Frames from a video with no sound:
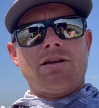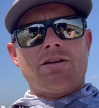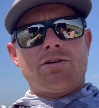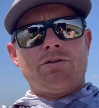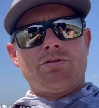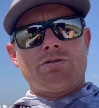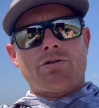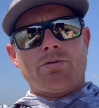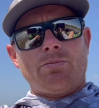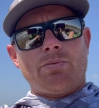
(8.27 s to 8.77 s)

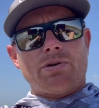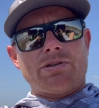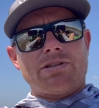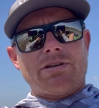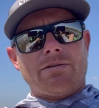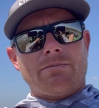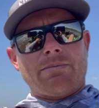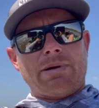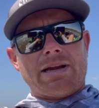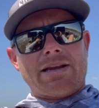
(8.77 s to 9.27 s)
YouTube, what's
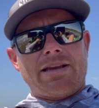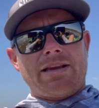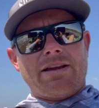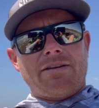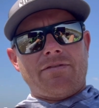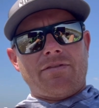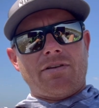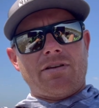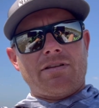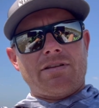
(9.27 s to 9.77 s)
up? Back
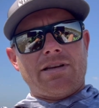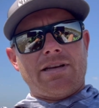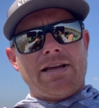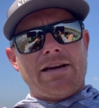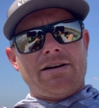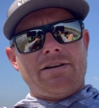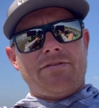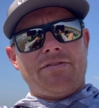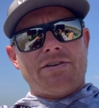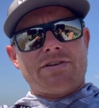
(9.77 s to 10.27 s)
again for another
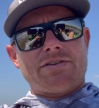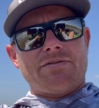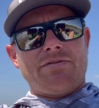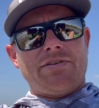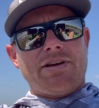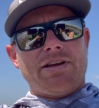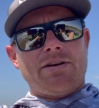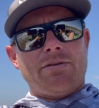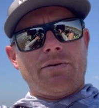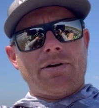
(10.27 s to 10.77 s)
daily fishing
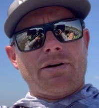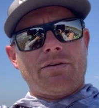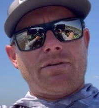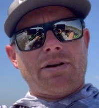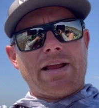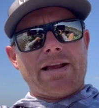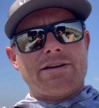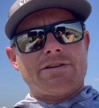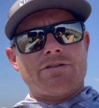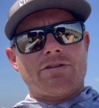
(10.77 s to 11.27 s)
video here on
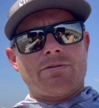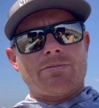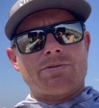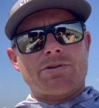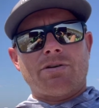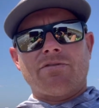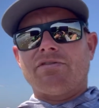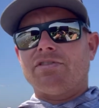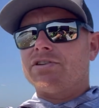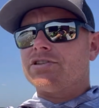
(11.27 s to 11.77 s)
Andrew
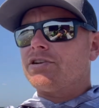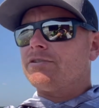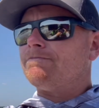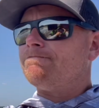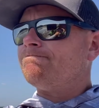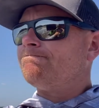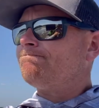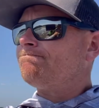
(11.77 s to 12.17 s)
Upshaw Fishing.